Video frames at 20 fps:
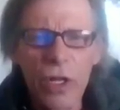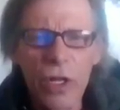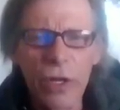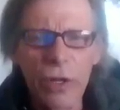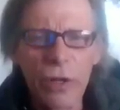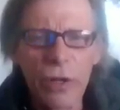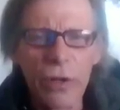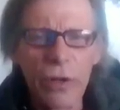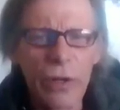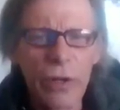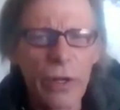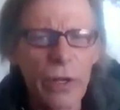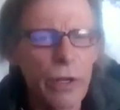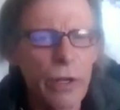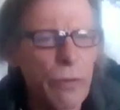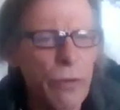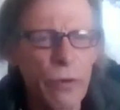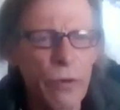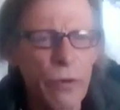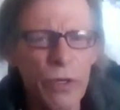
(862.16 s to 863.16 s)

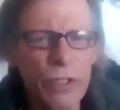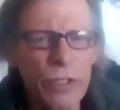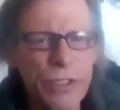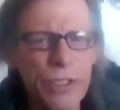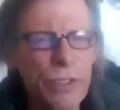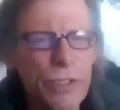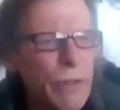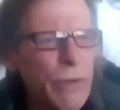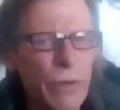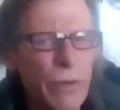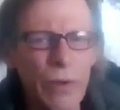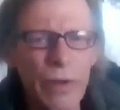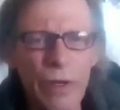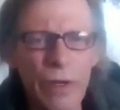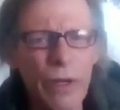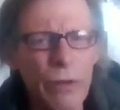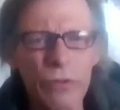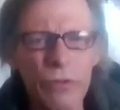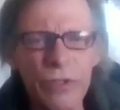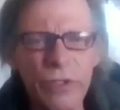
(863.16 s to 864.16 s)
It wasn't.
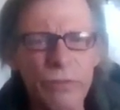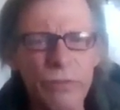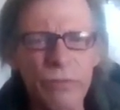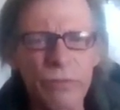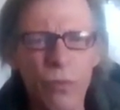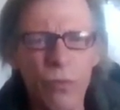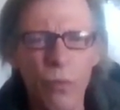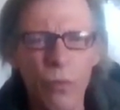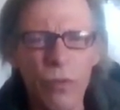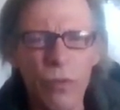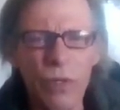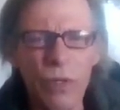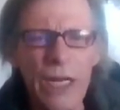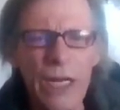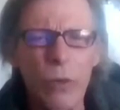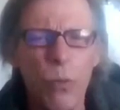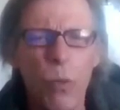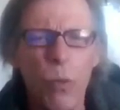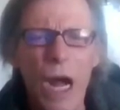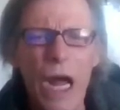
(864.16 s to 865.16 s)
It was
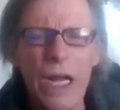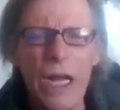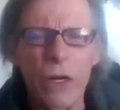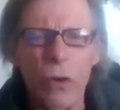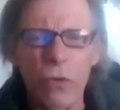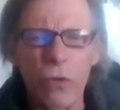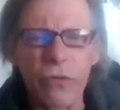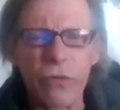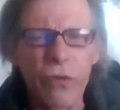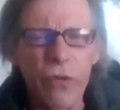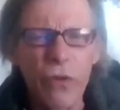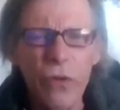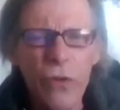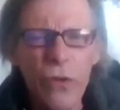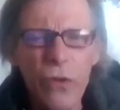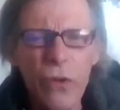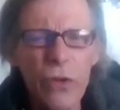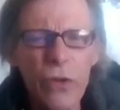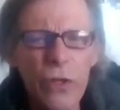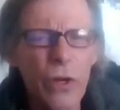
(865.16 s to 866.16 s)
kind of wild,
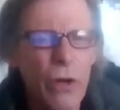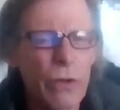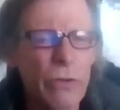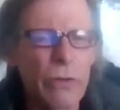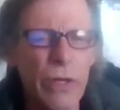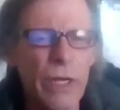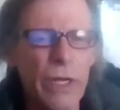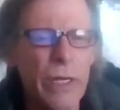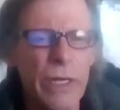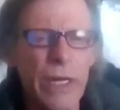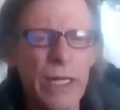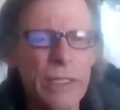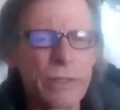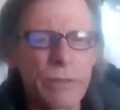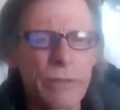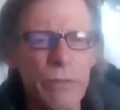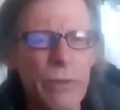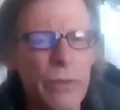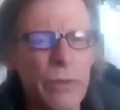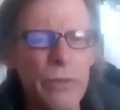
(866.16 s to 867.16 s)
and
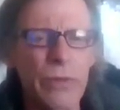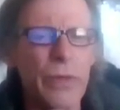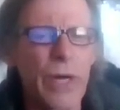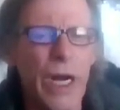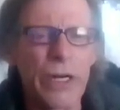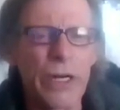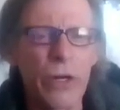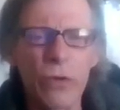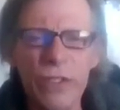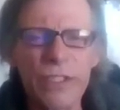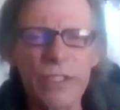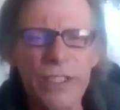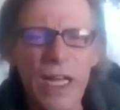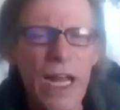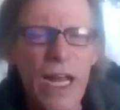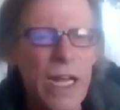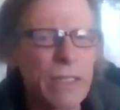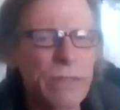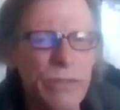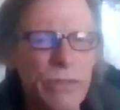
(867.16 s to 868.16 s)
that's I noticed
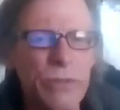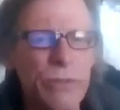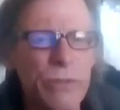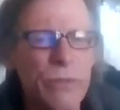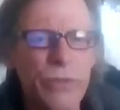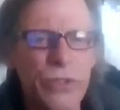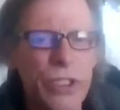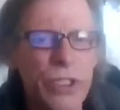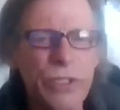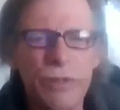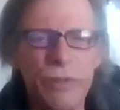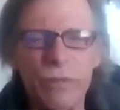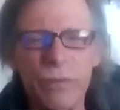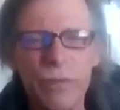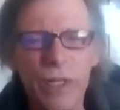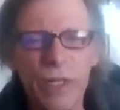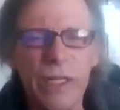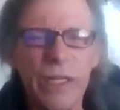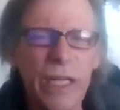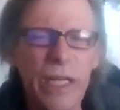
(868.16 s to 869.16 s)
that
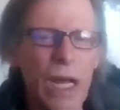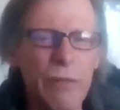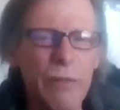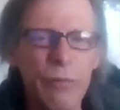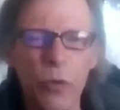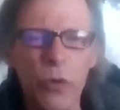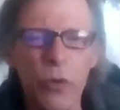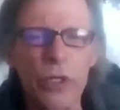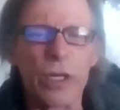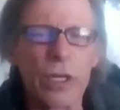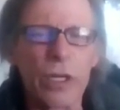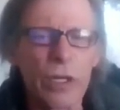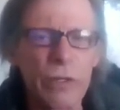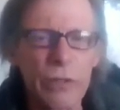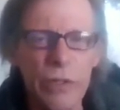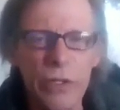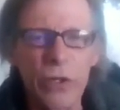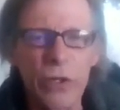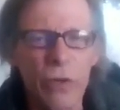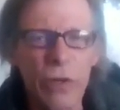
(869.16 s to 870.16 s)
just in
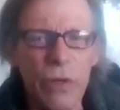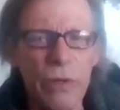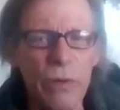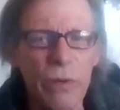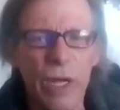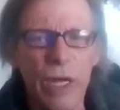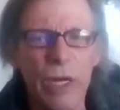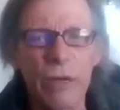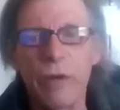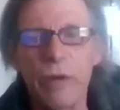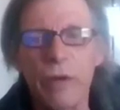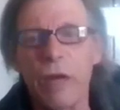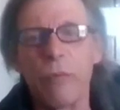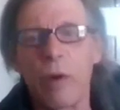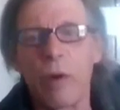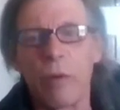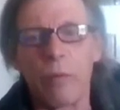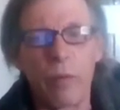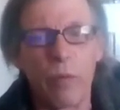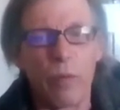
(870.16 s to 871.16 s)
California,
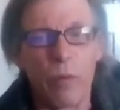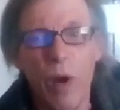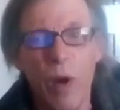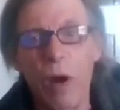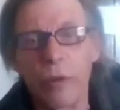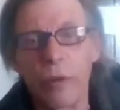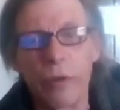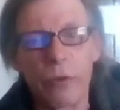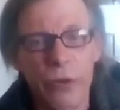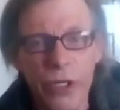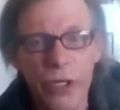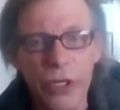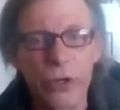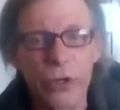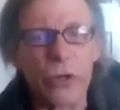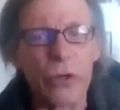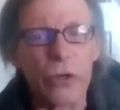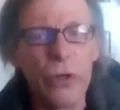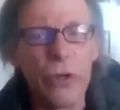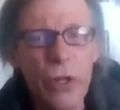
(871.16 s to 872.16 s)
and while we were
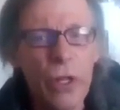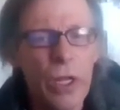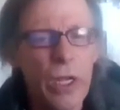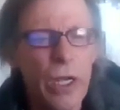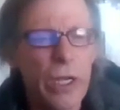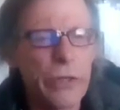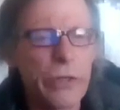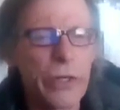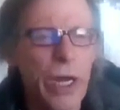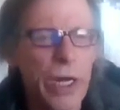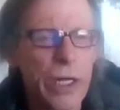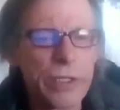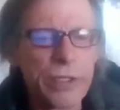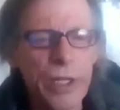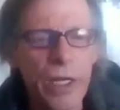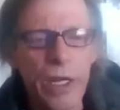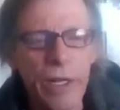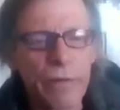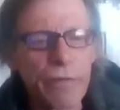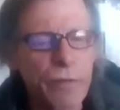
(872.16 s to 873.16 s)
here in the United
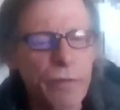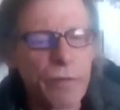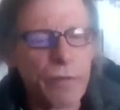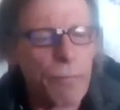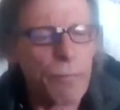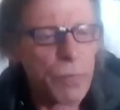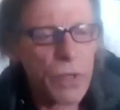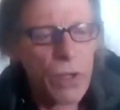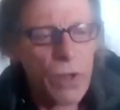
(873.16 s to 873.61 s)
States.